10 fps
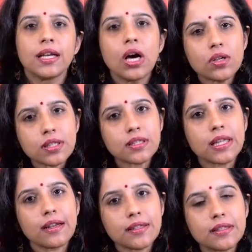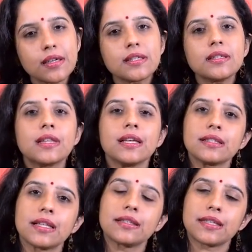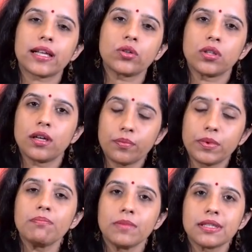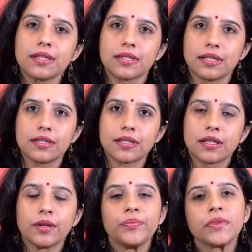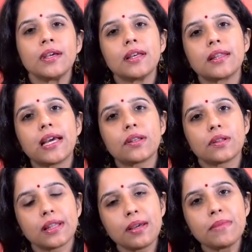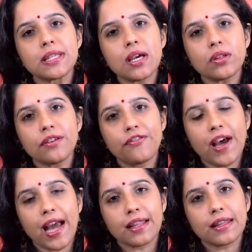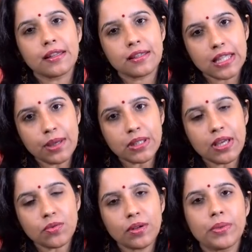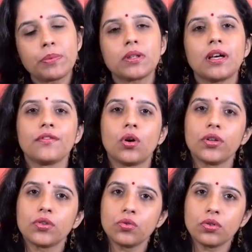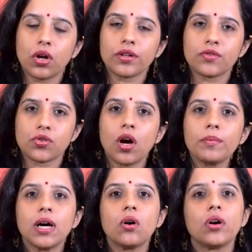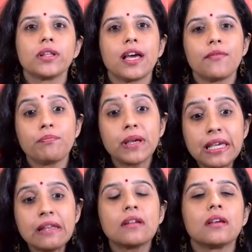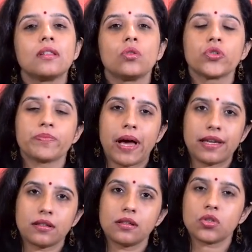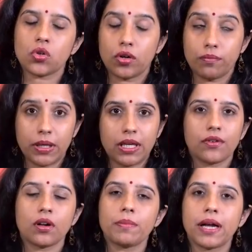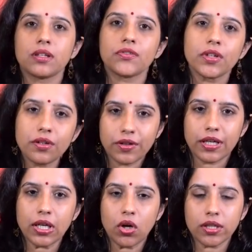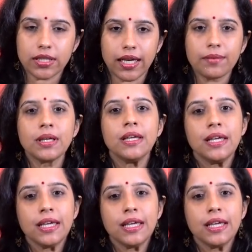Now, there are certain things that psychotherapy misses, is that they miss out the fact that sometimes when people have gone through a lot of trauma or they have been in those patterns or behavioral patterns for a very long time,